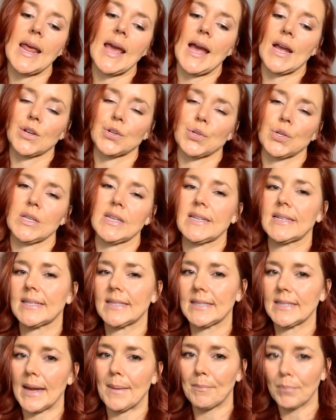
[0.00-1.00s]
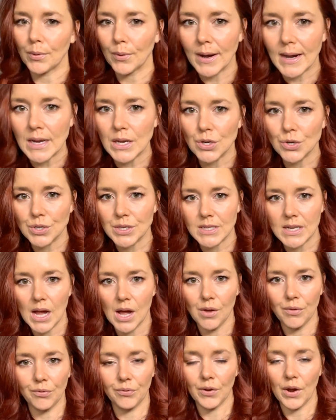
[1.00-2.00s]
actually separate
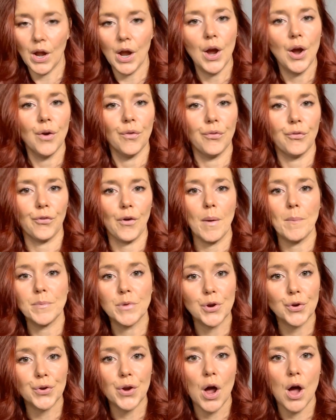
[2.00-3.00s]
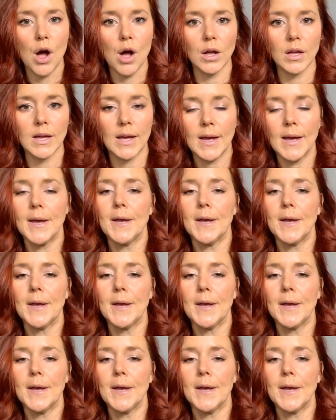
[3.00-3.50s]
yourself from your dog.